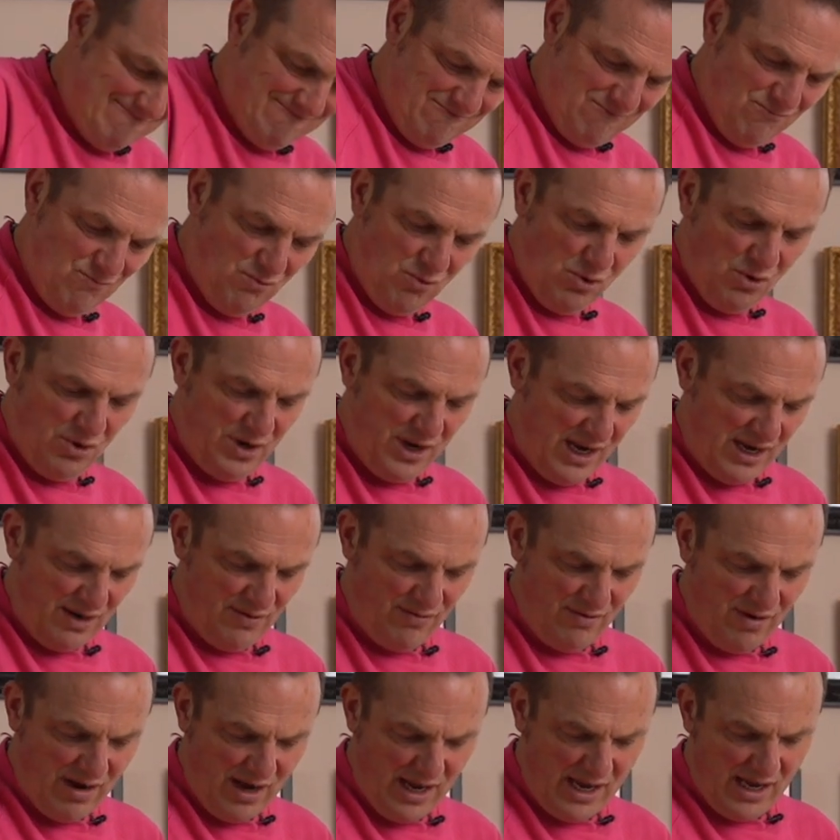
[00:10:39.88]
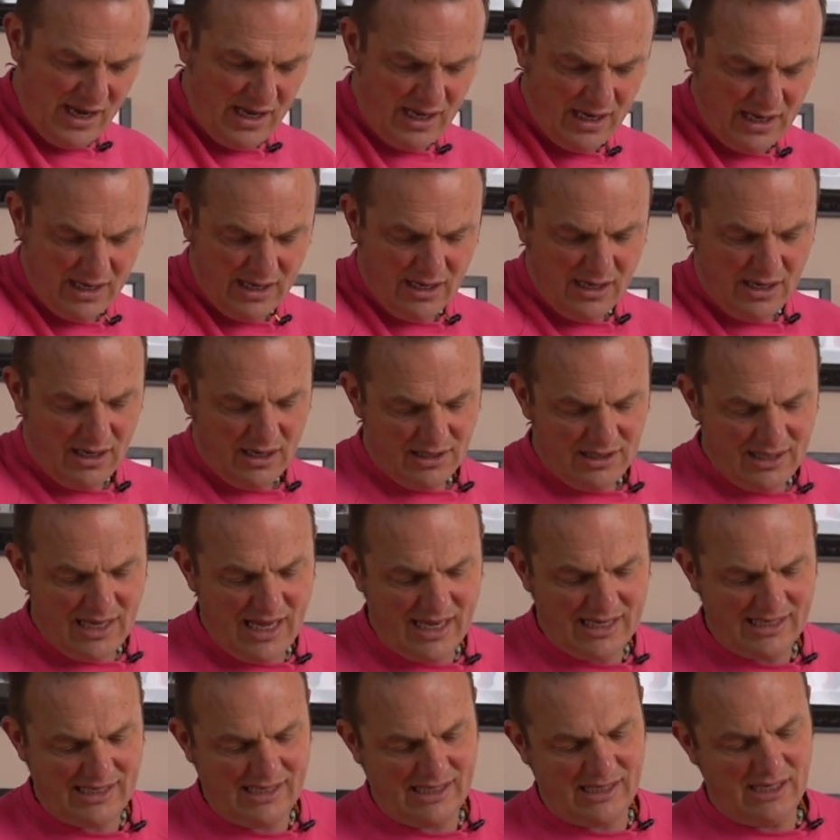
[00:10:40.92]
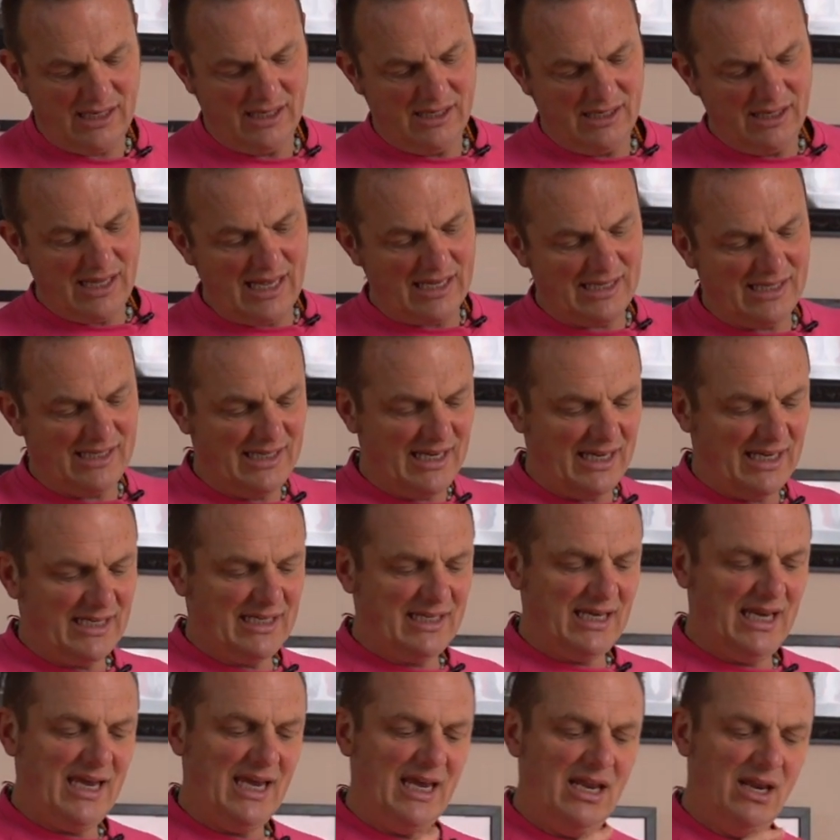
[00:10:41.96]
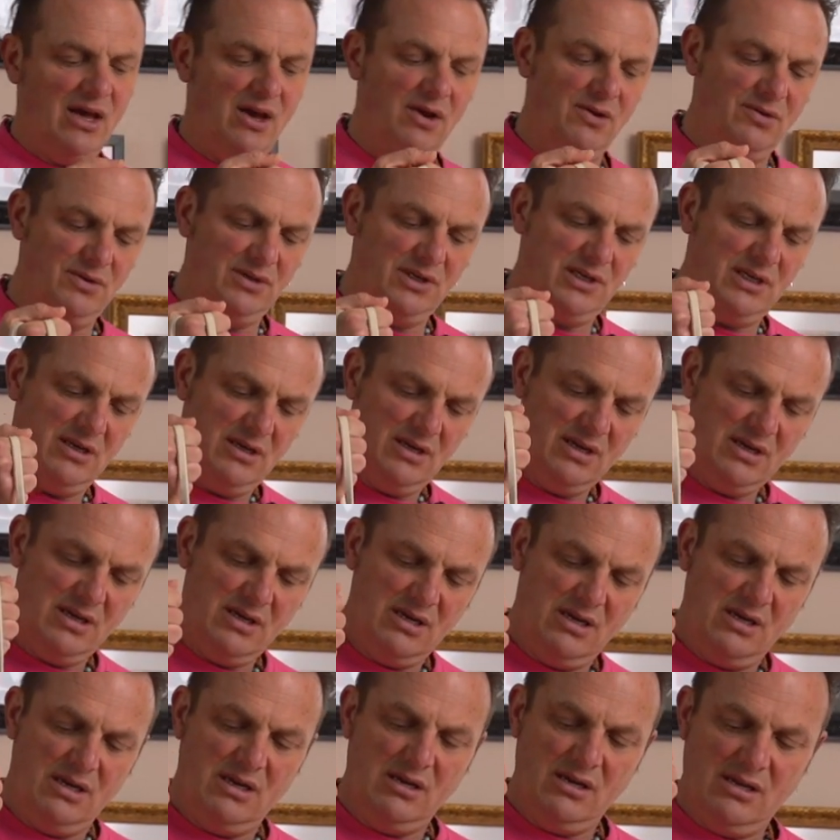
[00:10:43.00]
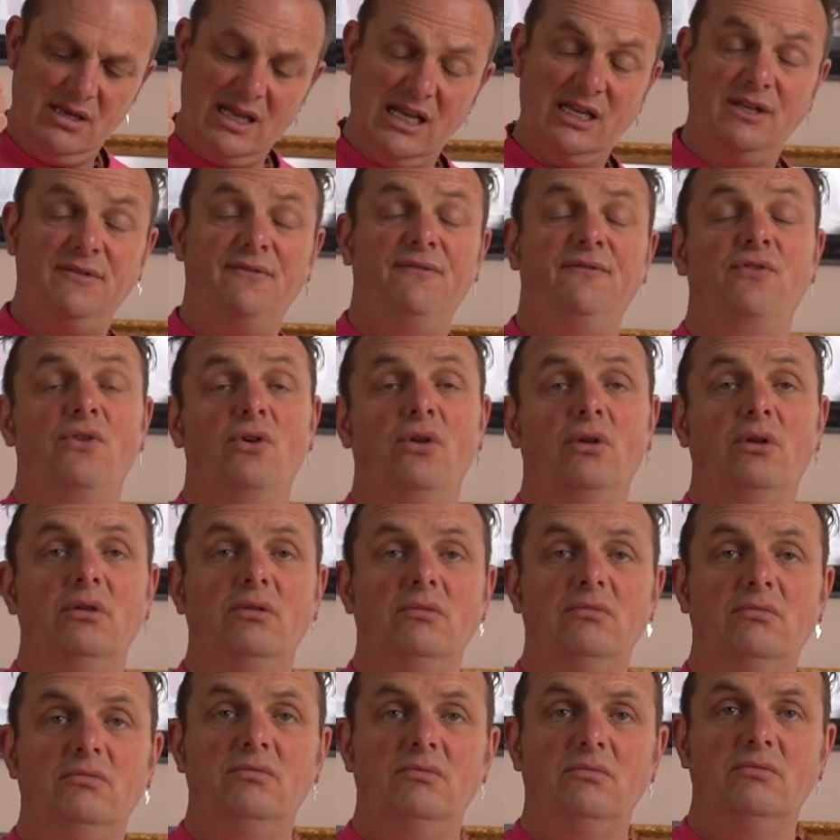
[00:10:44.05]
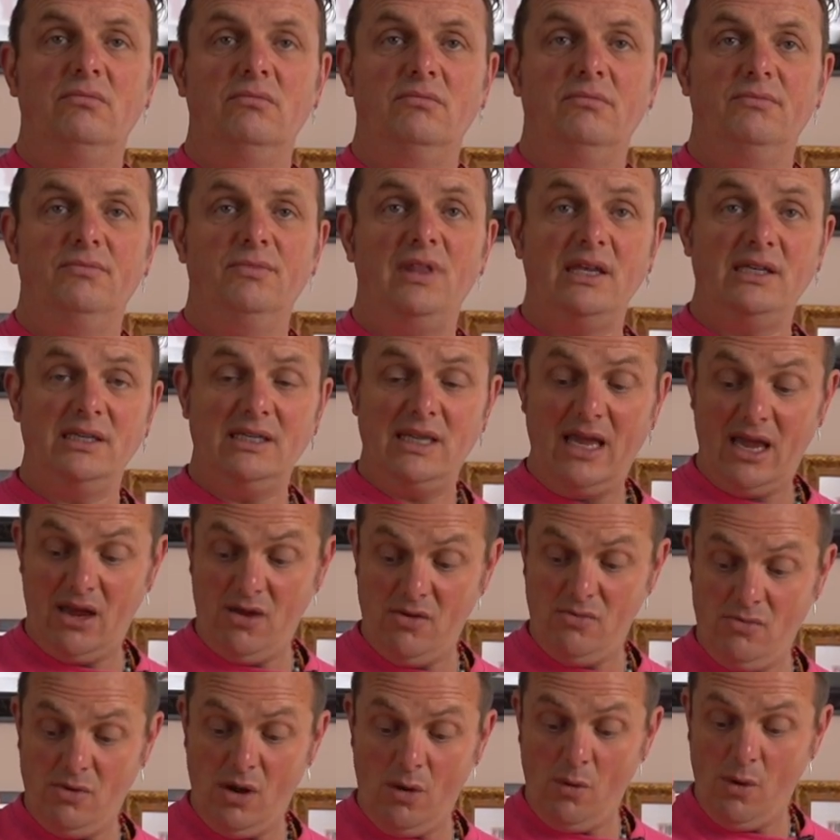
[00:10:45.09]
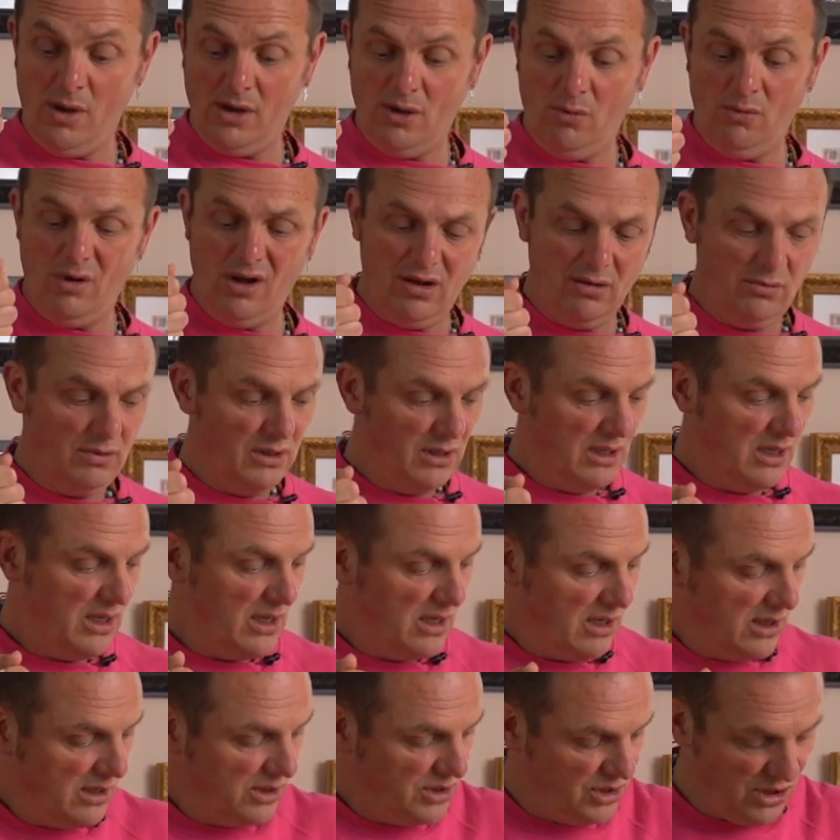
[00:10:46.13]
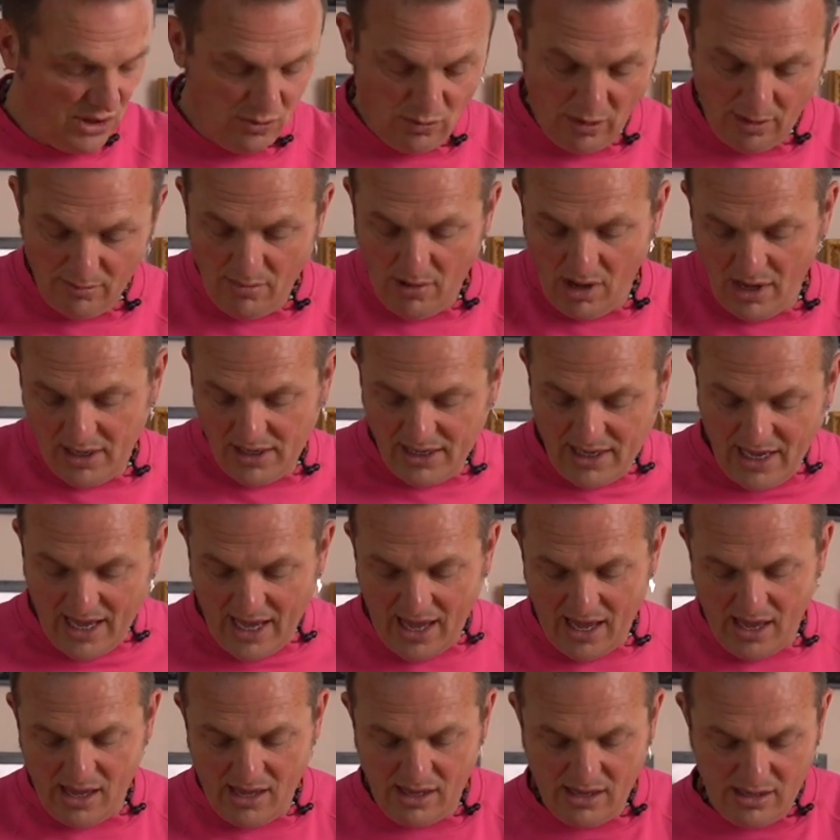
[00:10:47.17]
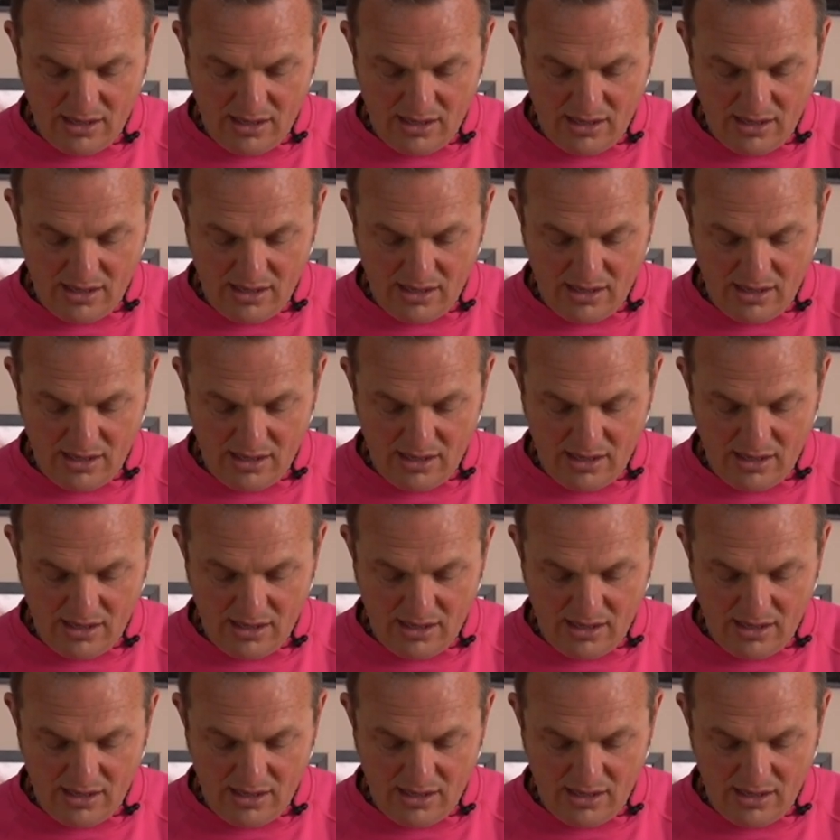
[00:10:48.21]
1 in, right? So that's 6 kilos. That's full. That's now, well, do you know what I might get?